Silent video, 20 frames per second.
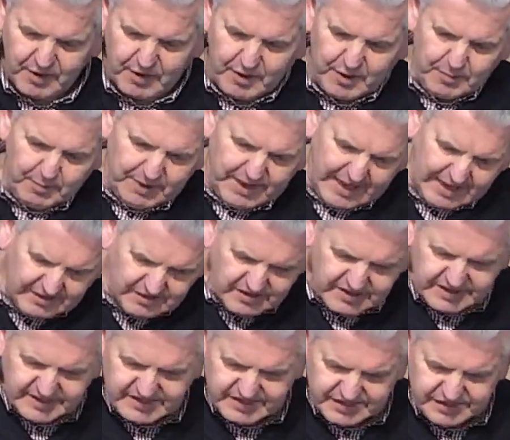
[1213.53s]
But how do
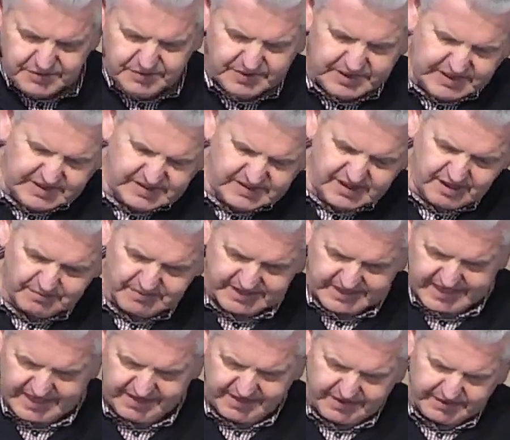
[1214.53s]
these two things come
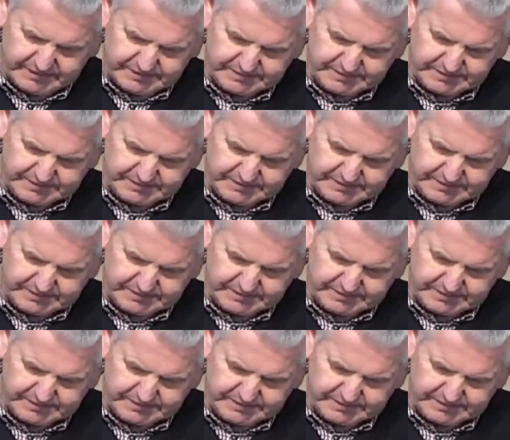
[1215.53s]
together?